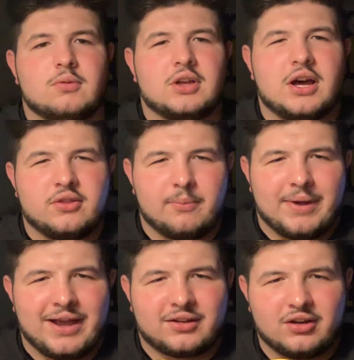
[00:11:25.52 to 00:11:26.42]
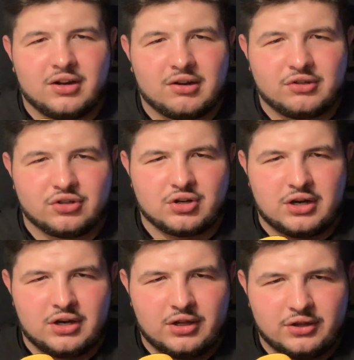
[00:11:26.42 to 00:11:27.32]
Got in the back here, the
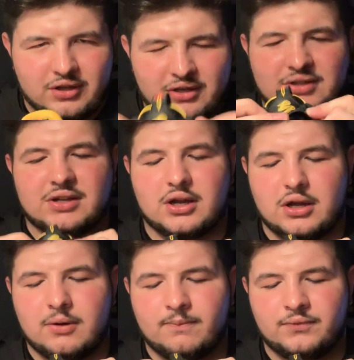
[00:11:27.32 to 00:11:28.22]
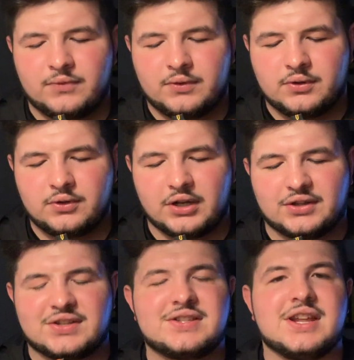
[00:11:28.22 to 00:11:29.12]
this uh, you got
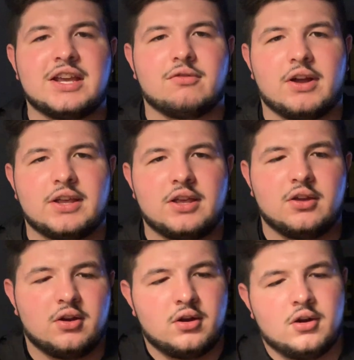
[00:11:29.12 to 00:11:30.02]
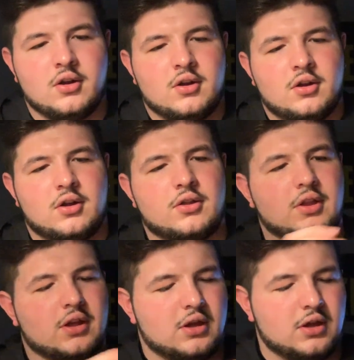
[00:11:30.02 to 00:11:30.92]
the snake right here,
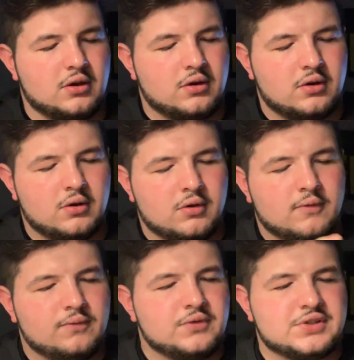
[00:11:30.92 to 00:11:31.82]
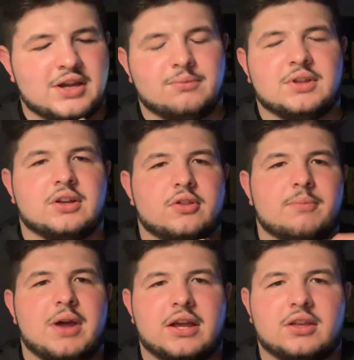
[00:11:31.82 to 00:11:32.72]
and then same thing on
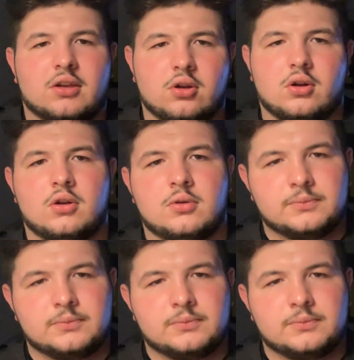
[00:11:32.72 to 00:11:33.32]
the back here.